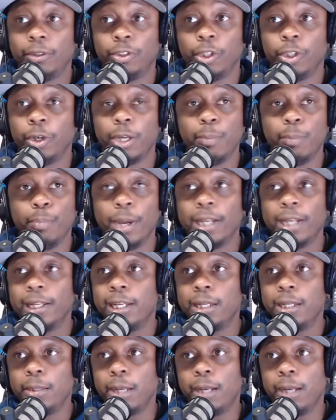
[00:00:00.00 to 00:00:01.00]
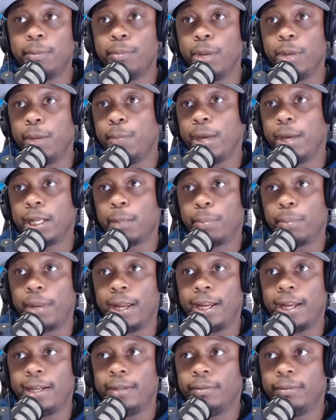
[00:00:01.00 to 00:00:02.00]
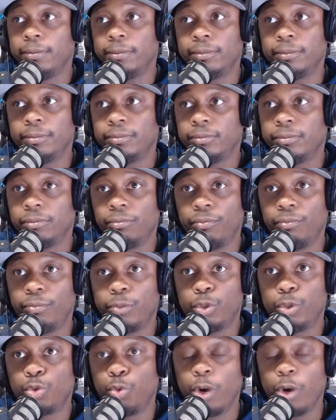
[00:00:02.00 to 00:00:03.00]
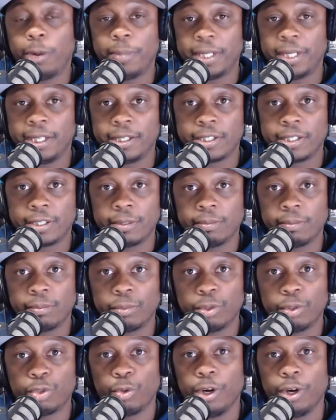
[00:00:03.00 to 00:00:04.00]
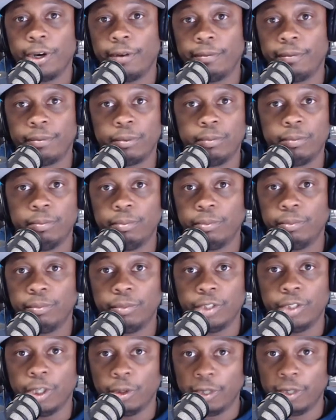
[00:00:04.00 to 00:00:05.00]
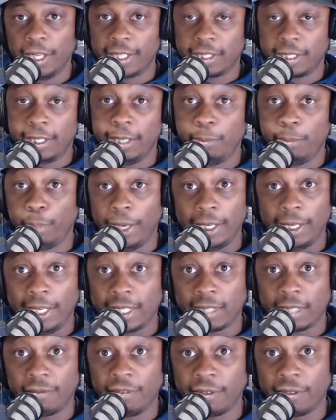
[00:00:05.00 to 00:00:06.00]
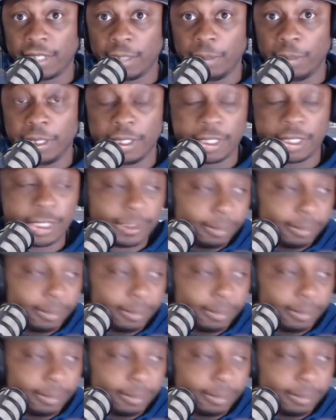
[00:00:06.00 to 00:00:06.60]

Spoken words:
he barely played 12 minutes. 12, he played less than 15 minutes.